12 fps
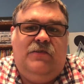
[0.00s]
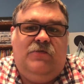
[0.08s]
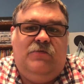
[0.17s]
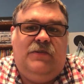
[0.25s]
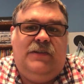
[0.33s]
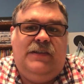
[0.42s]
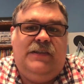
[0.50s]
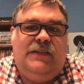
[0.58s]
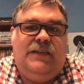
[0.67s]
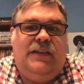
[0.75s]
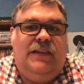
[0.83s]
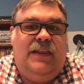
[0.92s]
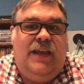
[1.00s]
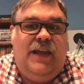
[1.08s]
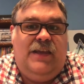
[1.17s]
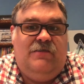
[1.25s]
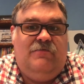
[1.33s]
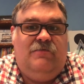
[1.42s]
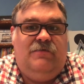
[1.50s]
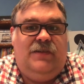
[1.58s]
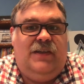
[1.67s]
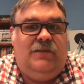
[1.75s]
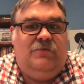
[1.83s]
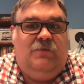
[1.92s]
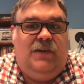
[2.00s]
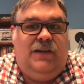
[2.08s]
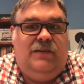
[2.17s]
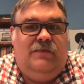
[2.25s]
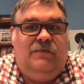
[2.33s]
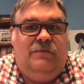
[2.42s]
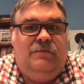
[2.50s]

sources that they use as well.